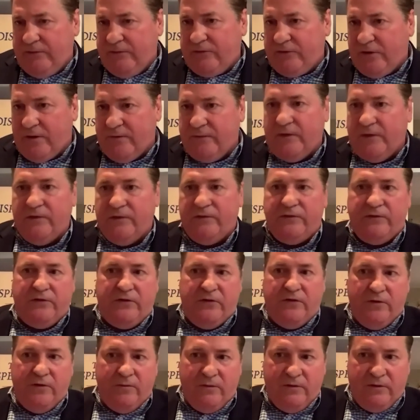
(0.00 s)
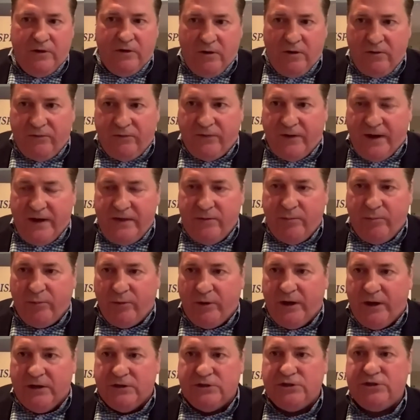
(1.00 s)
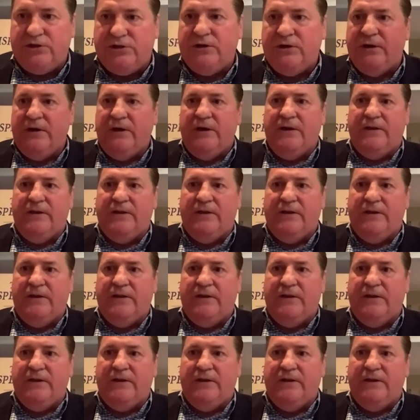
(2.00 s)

servants to notify the British.